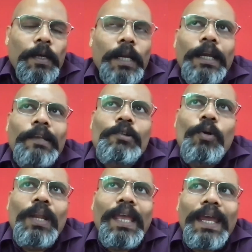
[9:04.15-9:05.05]
Right? It is
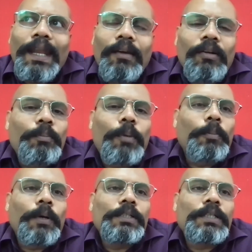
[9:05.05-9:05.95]
slowly getting into the
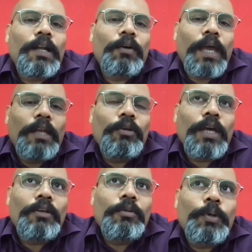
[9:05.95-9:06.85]
pop culture. Now, can
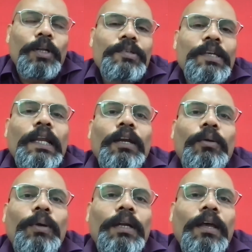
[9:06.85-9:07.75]
you put a ceiling
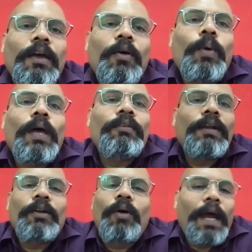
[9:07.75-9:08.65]
to it? Where will
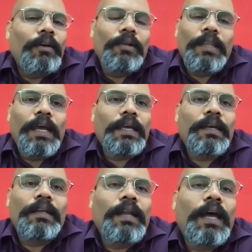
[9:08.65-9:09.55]
it go? I don't think I
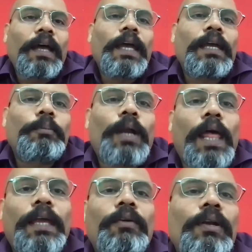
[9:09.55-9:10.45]
can put it.
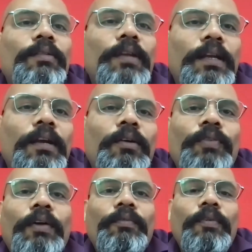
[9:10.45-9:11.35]
I can only say 10 to
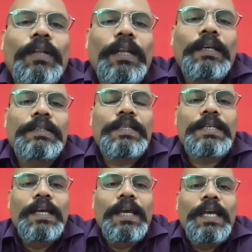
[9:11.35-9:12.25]
5,
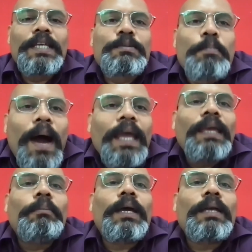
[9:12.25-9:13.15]
15x is my
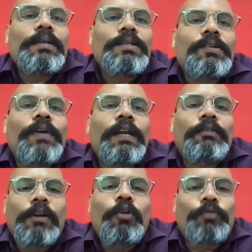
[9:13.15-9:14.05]
imagination where
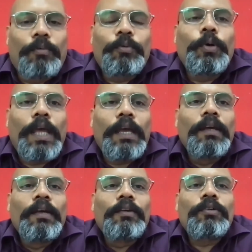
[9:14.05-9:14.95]
it will go from today.
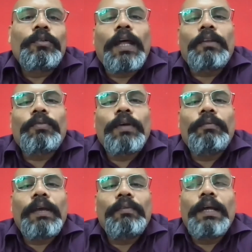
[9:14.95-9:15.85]
So that's right.
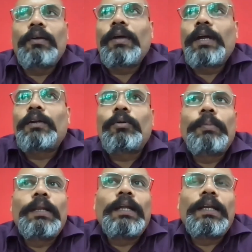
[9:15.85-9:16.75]
Where we are looking at a 2
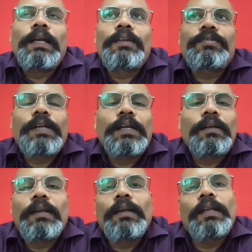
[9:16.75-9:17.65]
billion industry
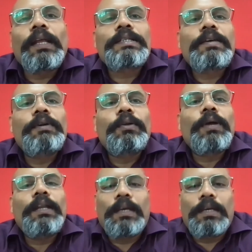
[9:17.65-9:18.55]
in next 7 to
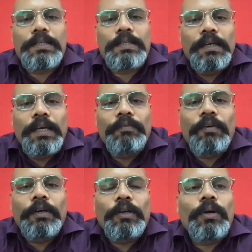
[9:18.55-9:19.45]
8 years,
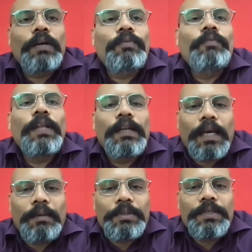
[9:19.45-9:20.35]
if I were to look at 15
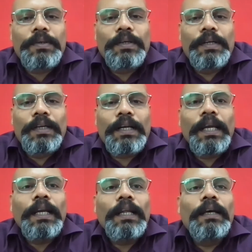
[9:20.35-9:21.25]
times,
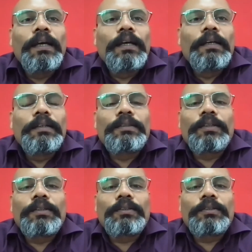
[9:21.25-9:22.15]
right?
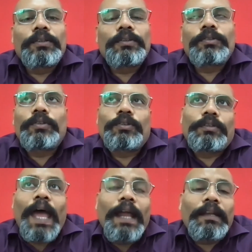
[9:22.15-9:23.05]
So
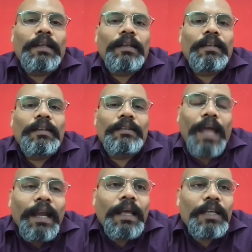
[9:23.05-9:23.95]
that
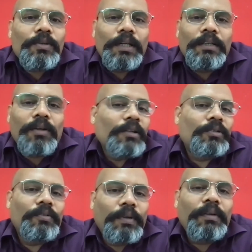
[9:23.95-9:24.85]
actually is
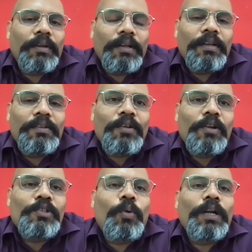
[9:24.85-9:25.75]

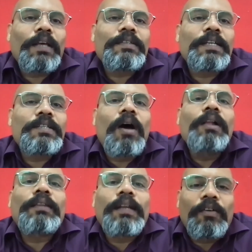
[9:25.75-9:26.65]
also what excites
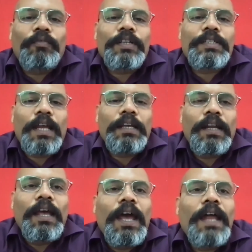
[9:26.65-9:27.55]
all three of us
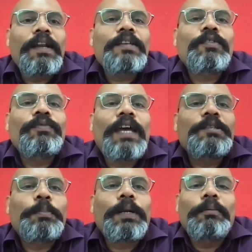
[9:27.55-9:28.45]
and rest of the
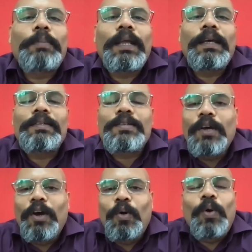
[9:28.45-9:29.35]
aspirant players
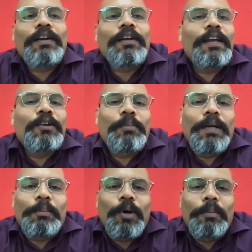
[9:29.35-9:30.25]
who are trying to
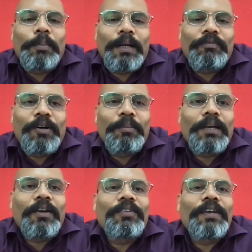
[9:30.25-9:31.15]
build a poker platform
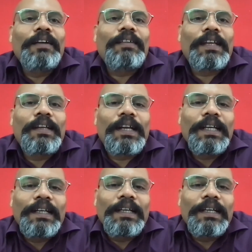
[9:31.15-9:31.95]
across the country, right?